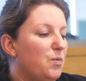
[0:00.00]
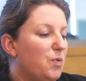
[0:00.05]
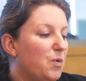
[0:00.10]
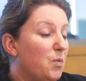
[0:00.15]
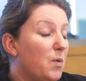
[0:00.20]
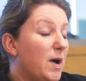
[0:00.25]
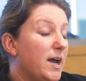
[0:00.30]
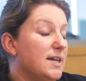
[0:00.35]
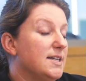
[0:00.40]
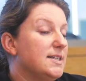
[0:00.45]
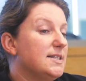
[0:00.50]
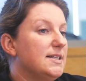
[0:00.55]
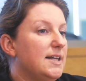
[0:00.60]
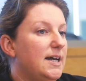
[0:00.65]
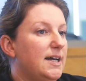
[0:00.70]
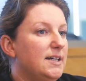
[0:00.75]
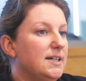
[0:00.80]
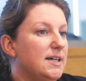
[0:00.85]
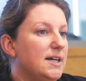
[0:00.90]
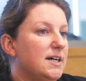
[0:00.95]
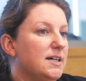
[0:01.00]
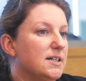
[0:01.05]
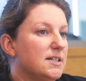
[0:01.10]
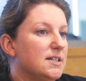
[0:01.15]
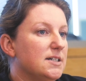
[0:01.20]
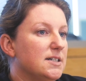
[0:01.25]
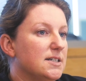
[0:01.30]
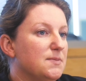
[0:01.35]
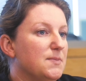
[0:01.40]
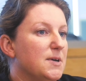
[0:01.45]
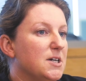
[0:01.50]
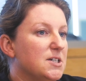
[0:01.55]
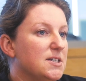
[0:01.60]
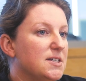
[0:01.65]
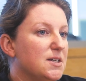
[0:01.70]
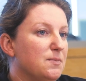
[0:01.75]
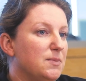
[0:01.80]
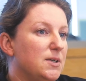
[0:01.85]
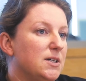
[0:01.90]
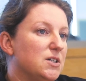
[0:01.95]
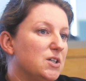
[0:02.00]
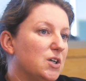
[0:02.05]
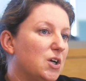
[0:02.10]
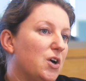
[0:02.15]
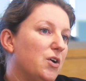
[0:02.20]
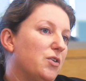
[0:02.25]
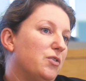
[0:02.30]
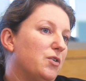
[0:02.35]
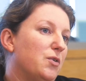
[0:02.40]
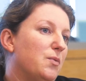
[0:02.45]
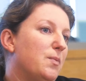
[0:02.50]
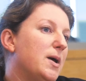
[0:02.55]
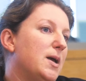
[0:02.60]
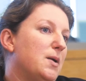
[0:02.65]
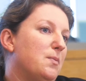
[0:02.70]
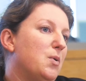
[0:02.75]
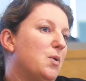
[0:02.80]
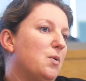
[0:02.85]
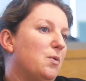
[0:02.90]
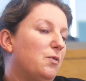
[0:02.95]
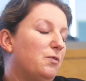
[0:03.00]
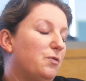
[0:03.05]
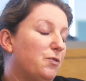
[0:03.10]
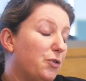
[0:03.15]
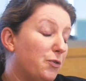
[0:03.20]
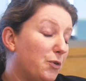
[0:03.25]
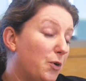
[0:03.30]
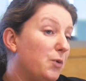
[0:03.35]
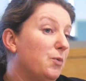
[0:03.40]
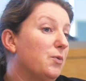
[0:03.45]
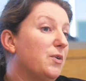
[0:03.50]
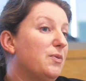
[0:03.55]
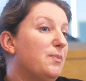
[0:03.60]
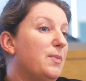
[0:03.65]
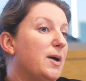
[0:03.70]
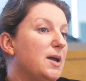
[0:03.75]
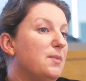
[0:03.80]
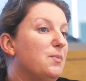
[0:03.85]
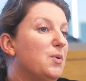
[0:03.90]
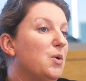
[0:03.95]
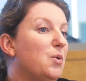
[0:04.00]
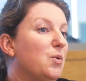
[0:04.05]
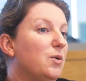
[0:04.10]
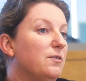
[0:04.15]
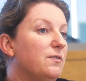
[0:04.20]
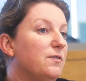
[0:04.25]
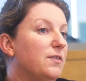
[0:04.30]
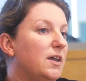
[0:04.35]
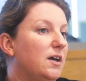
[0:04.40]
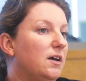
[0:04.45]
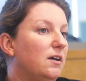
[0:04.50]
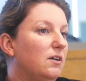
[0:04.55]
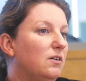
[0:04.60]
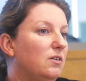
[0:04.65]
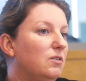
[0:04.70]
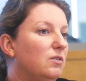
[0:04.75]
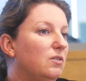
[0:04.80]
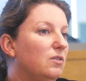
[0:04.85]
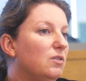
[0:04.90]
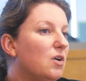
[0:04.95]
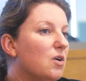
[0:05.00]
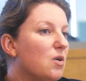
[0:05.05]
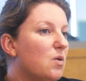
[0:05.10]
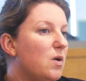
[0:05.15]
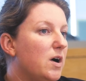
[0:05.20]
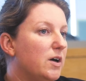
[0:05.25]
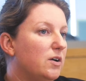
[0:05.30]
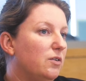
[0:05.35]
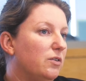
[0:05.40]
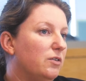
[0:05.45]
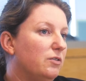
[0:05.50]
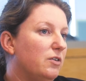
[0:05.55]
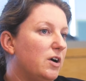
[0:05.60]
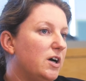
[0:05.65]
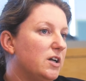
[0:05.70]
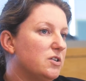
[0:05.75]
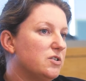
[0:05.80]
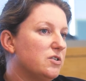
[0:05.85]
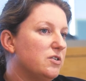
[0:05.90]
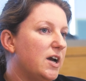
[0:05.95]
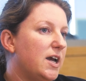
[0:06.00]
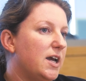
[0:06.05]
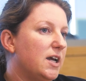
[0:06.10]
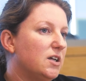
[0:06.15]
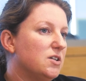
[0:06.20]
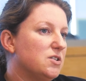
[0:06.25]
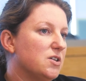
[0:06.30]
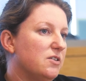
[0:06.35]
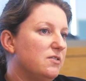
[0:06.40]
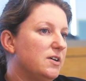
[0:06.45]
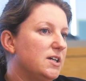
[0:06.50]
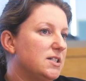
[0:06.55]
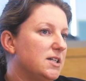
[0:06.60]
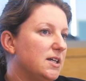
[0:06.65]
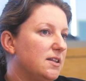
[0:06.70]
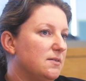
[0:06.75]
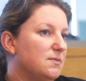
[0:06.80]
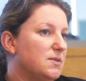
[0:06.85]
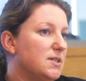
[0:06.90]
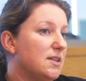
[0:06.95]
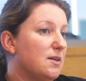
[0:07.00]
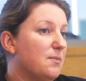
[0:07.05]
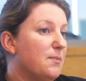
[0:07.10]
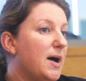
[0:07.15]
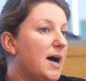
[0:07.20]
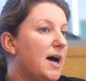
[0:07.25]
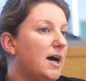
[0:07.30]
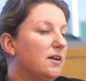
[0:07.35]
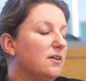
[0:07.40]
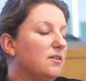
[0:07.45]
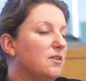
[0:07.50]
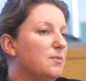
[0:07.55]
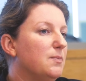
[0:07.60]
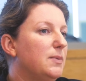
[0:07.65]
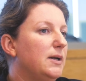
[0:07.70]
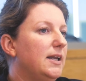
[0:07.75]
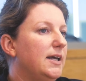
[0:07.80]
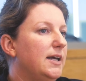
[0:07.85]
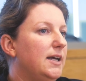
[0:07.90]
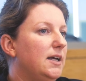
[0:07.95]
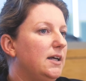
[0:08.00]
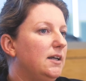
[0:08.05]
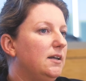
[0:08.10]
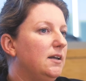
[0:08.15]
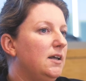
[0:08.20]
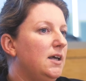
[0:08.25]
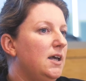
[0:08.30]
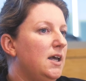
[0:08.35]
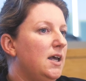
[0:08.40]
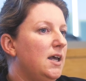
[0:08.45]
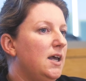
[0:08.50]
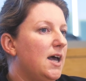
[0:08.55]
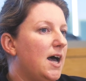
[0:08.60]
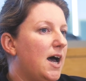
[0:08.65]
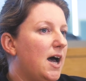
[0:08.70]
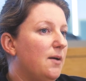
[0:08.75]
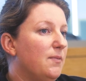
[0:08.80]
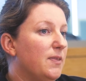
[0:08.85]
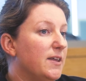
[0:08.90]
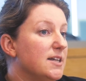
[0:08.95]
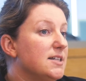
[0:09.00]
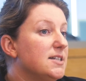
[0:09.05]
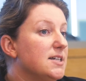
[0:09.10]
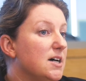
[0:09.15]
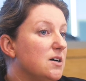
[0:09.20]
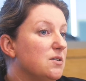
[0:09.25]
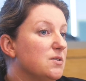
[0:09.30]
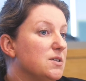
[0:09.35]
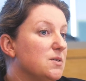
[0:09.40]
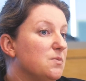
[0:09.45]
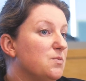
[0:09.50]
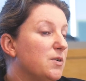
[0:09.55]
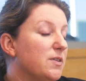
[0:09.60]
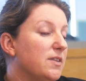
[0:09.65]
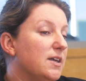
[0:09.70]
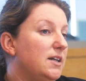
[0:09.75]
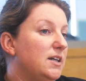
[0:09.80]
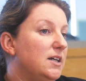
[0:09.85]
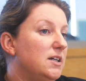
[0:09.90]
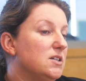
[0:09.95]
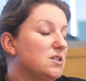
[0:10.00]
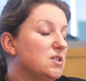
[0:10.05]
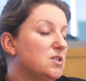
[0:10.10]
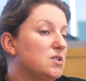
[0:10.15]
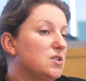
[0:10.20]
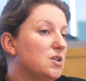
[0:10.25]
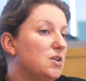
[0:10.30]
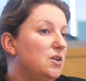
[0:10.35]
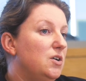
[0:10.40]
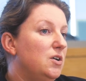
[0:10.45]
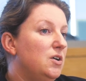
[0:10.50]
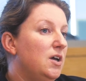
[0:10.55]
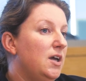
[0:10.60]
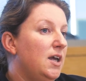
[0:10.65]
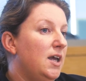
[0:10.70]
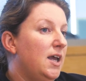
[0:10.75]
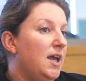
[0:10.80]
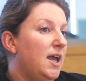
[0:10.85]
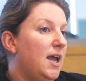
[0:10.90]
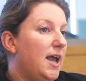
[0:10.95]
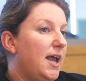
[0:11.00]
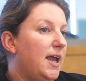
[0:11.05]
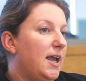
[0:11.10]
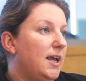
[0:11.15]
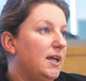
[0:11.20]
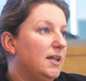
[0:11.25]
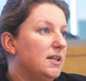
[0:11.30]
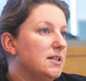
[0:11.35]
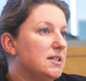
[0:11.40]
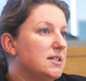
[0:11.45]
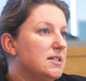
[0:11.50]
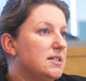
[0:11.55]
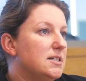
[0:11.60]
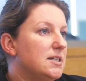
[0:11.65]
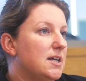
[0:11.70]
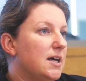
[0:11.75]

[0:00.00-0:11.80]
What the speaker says: the way it's laid out is much simpler to go through with people if they're not quite on the right track, directing them to the part of the plan that tells them what they need to do. And